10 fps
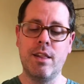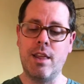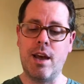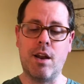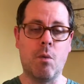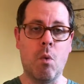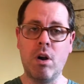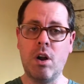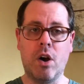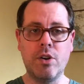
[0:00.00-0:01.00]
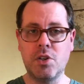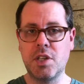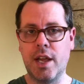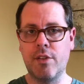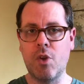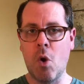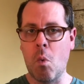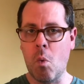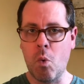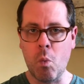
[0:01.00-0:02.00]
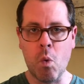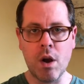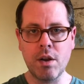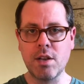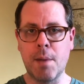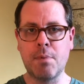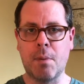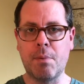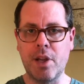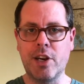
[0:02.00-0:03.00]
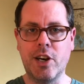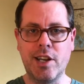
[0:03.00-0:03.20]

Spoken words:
that, one, understands what type of a player